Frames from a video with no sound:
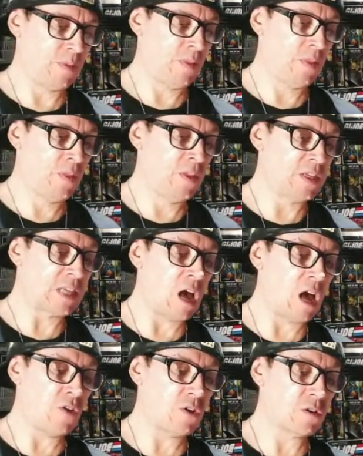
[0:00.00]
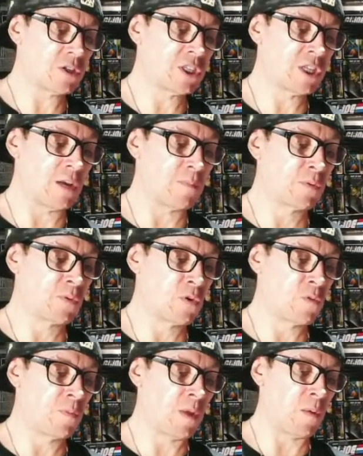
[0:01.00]
This other
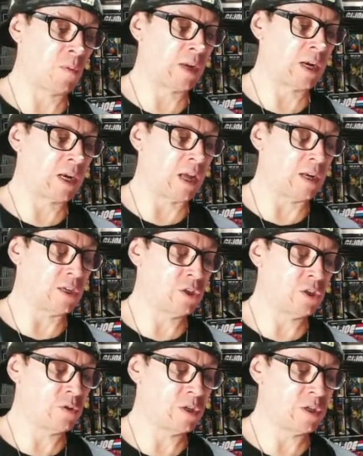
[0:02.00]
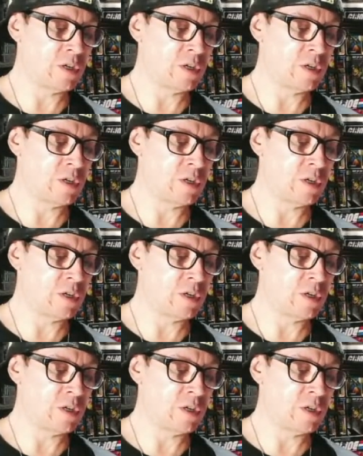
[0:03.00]
subgroup that we're going to get into